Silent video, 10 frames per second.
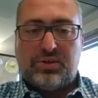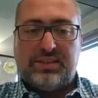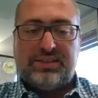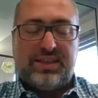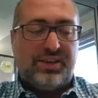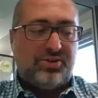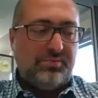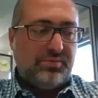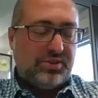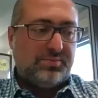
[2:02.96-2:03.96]

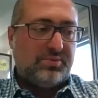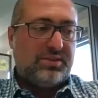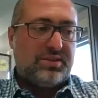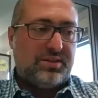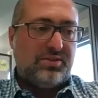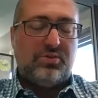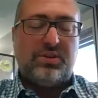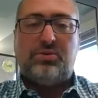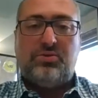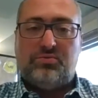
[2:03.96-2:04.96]
Organization, which was a
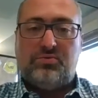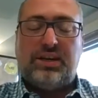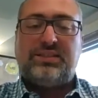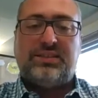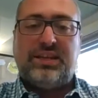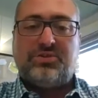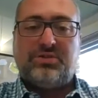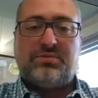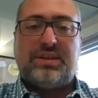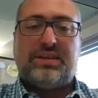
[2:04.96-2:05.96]
United
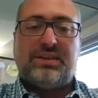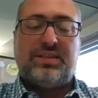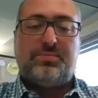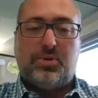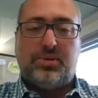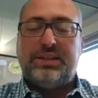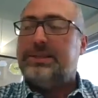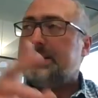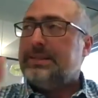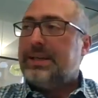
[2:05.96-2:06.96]
Nations recognized body.
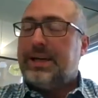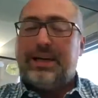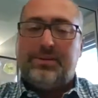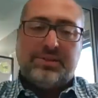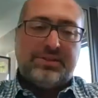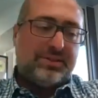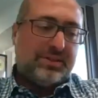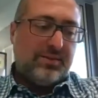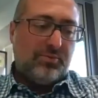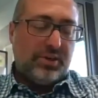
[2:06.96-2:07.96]
And I was
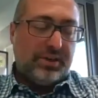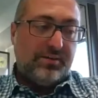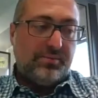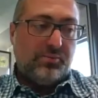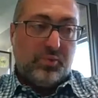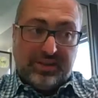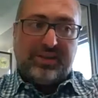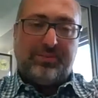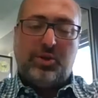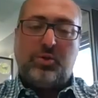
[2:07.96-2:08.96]
working with
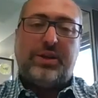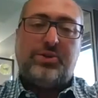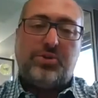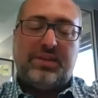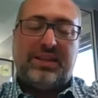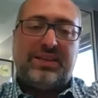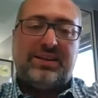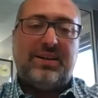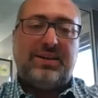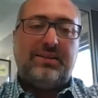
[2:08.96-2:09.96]
WHO with that
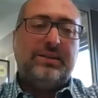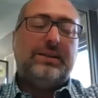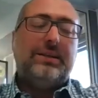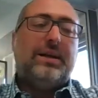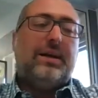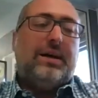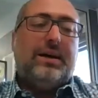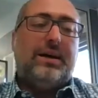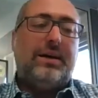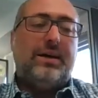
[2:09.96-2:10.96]
title
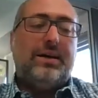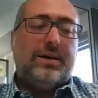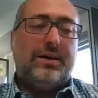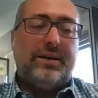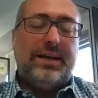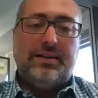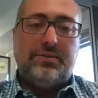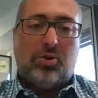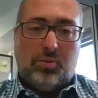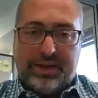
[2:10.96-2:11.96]

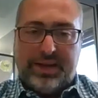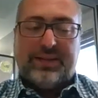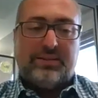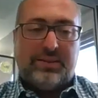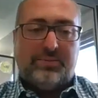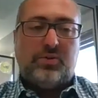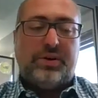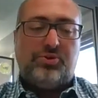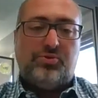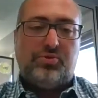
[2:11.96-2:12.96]
in Copenhagen,
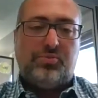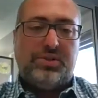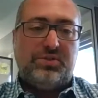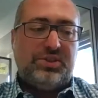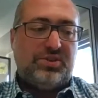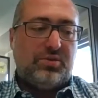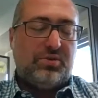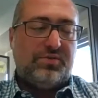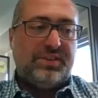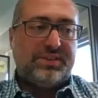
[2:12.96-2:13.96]
WHO European Regional
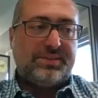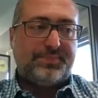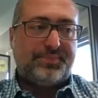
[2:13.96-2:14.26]
Office.